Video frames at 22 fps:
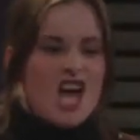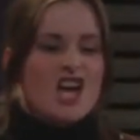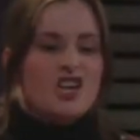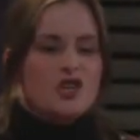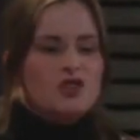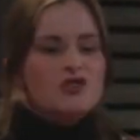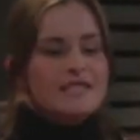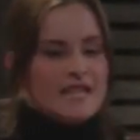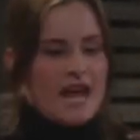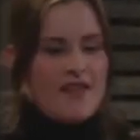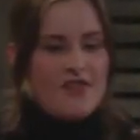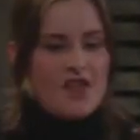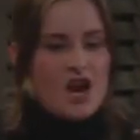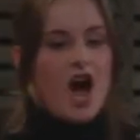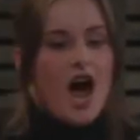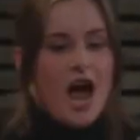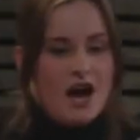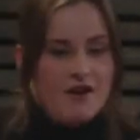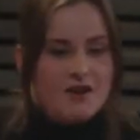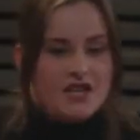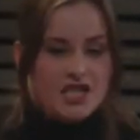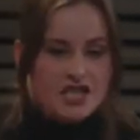You say that
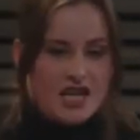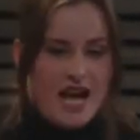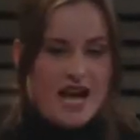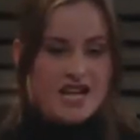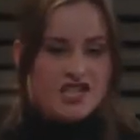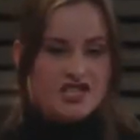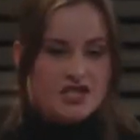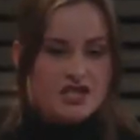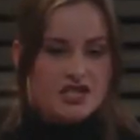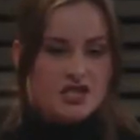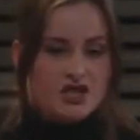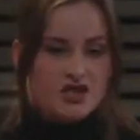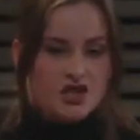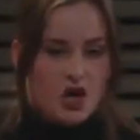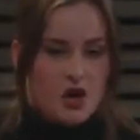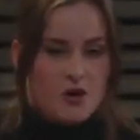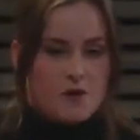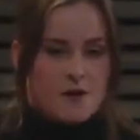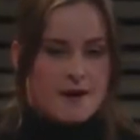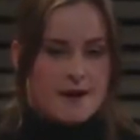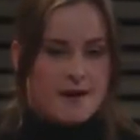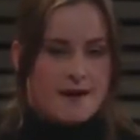higher education is a
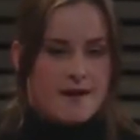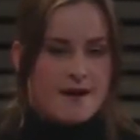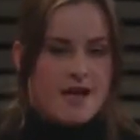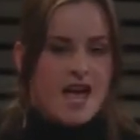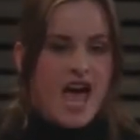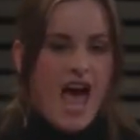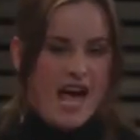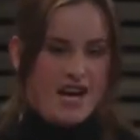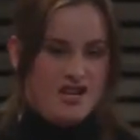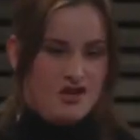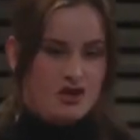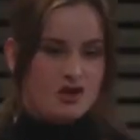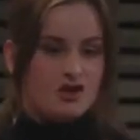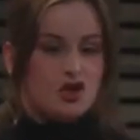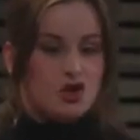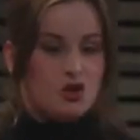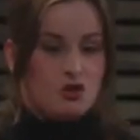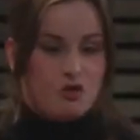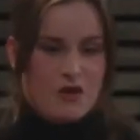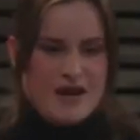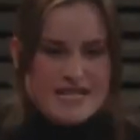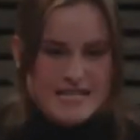joke, and you
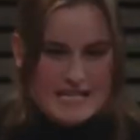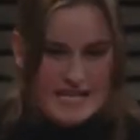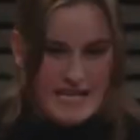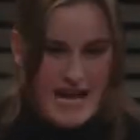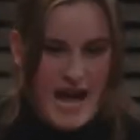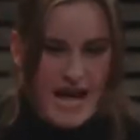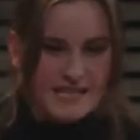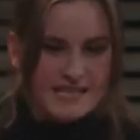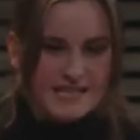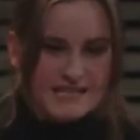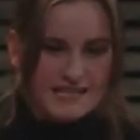treat it as